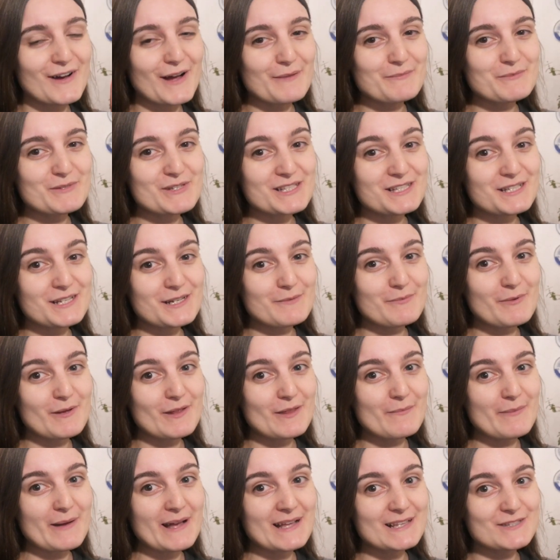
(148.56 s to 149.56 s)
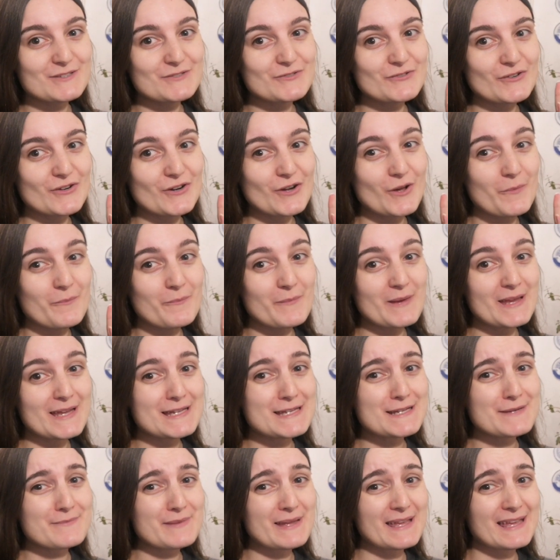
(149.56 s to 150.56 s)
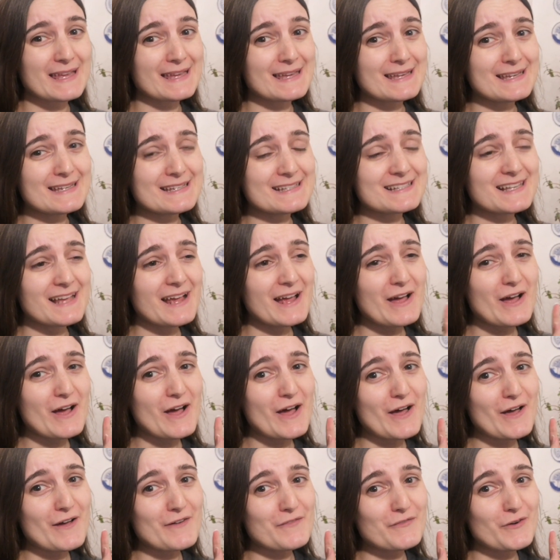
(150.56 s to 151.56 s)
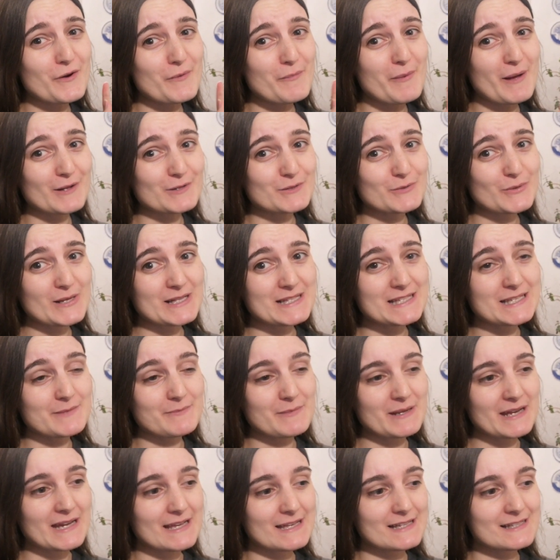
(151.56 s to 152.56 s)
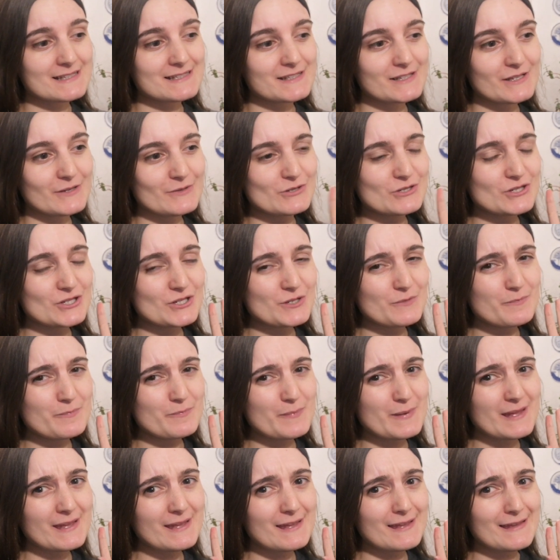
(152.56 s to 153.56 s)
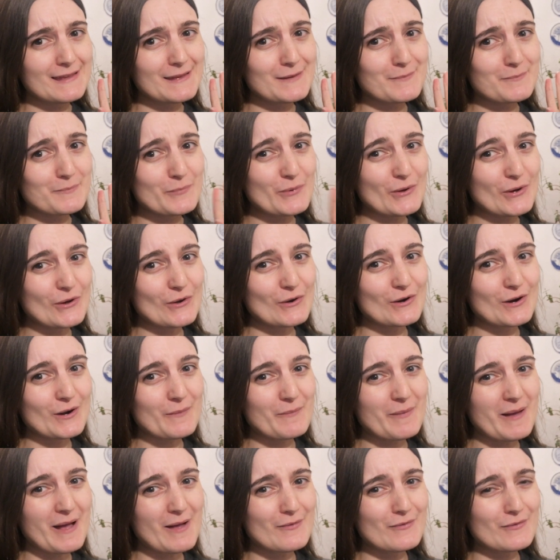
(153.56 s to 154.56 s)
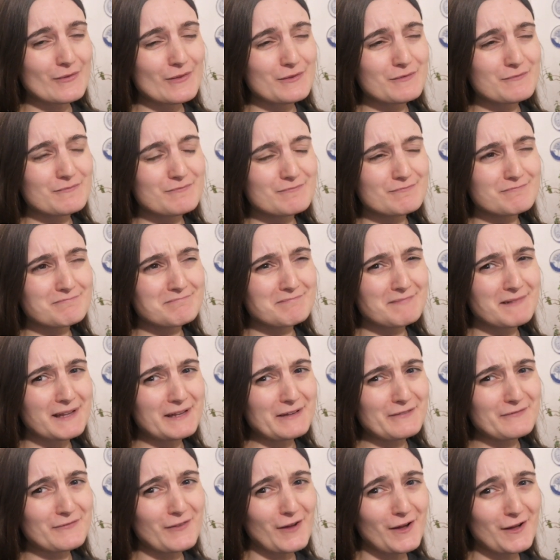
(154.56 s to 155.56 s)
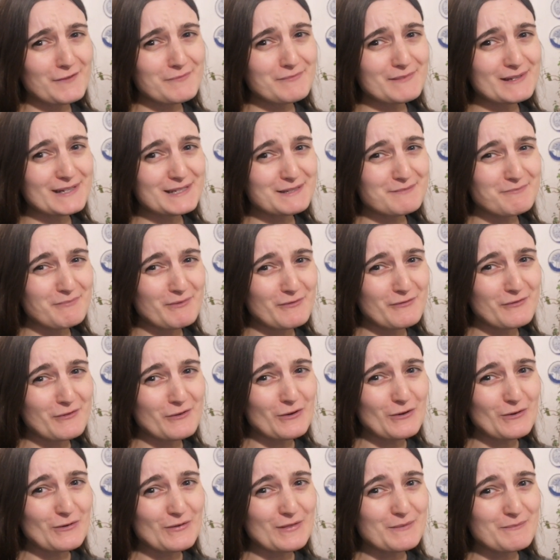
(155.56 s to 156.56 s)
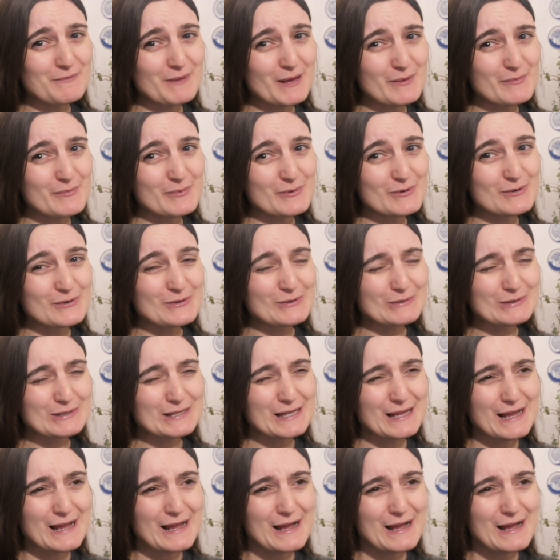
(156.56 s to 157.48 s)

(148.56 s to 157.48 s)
I'm just going to put the pasta on medium heat for about 20 minutes. So it should be put on about like 5 minutes before the meatballs,